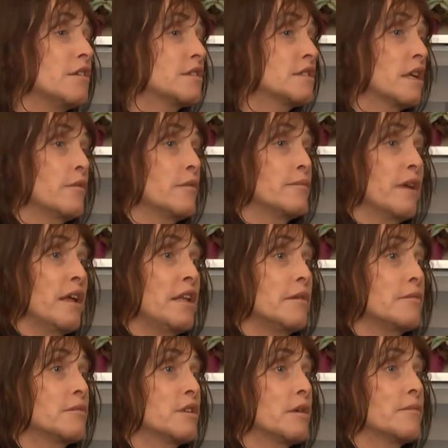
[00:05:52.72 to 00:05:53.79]
see it with
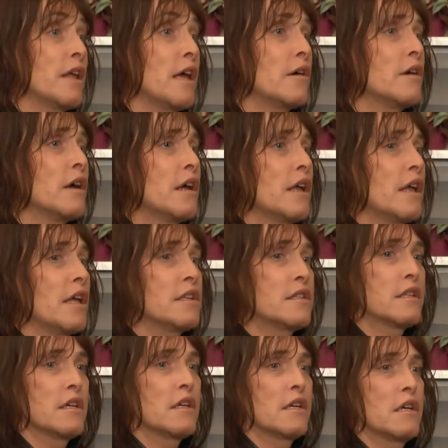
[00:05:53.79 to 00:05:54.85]
mediumship now,
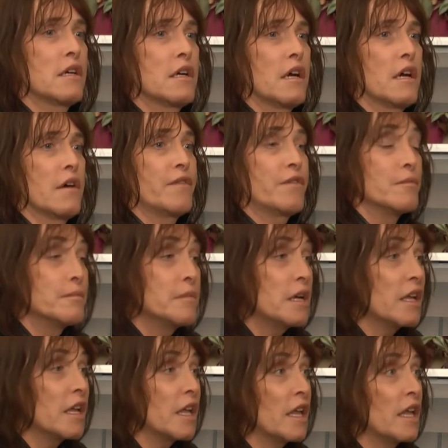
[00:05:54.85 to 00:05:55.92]
is that for
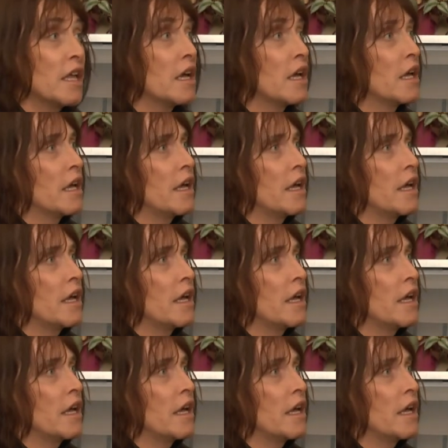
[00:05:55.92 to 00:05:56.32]
me,